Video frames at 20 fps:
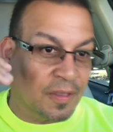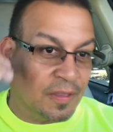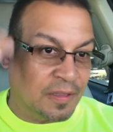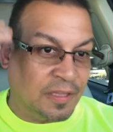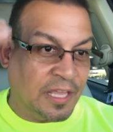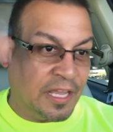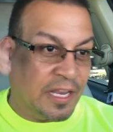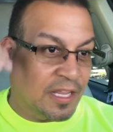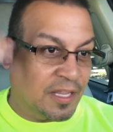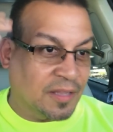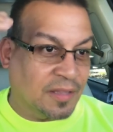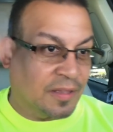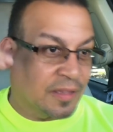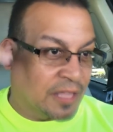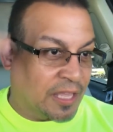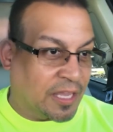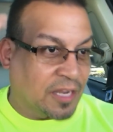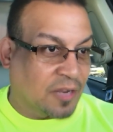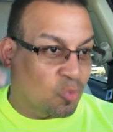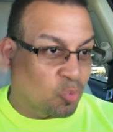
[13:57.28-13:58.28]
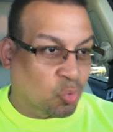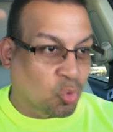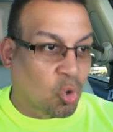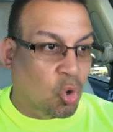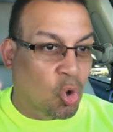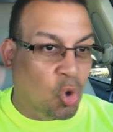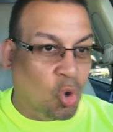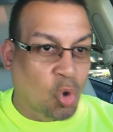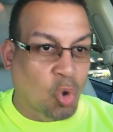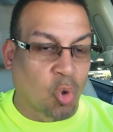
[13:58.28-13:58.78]
Let it
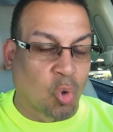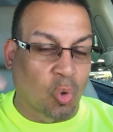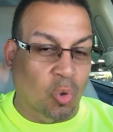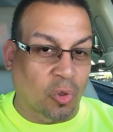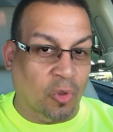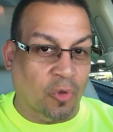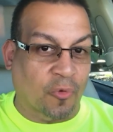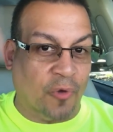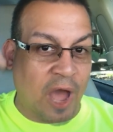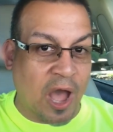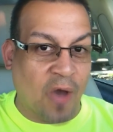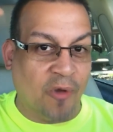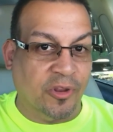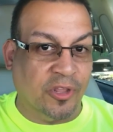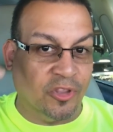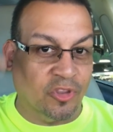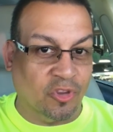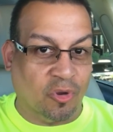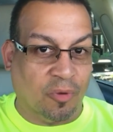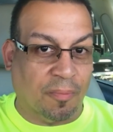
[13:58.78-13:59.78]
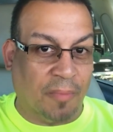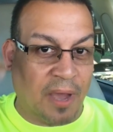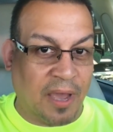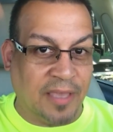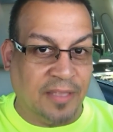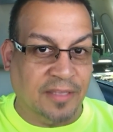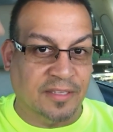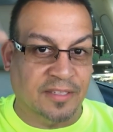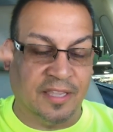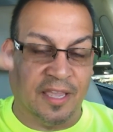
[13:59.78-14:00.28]
roll around in your
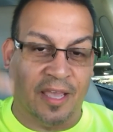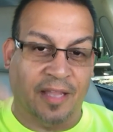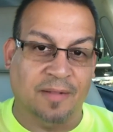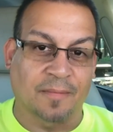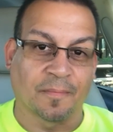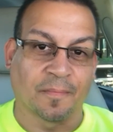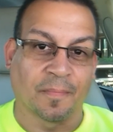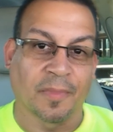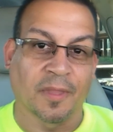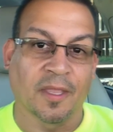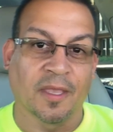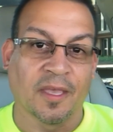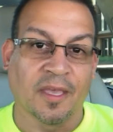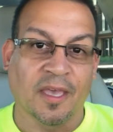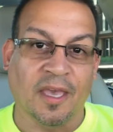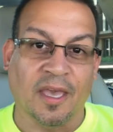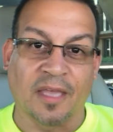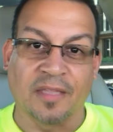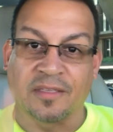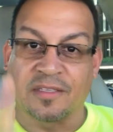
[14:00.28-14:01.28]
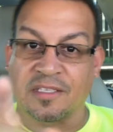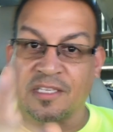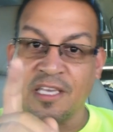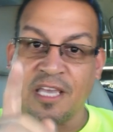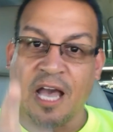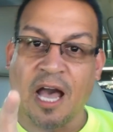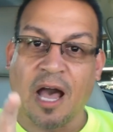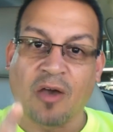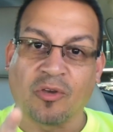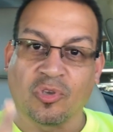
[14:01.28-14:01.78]
mindset and see
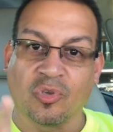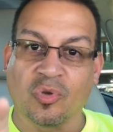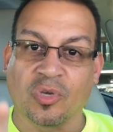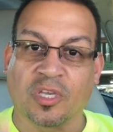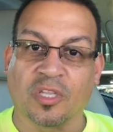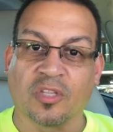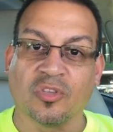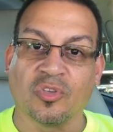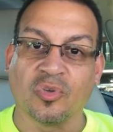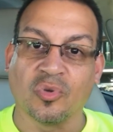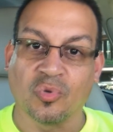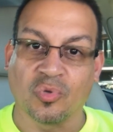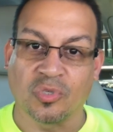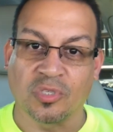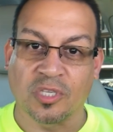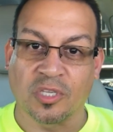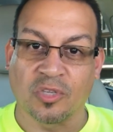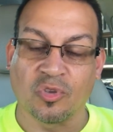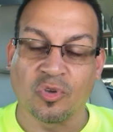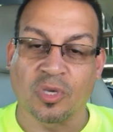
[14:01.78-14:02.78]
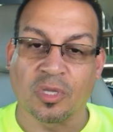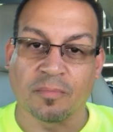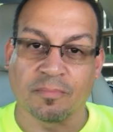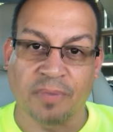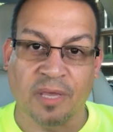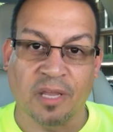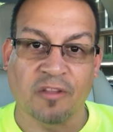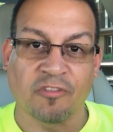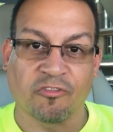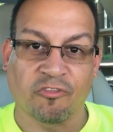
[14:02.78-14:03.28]
how you can use and you can
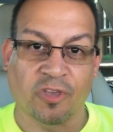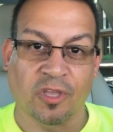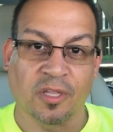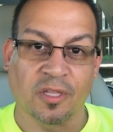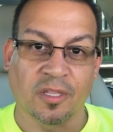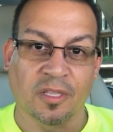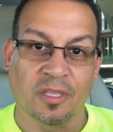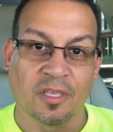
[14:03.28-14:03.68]
benefit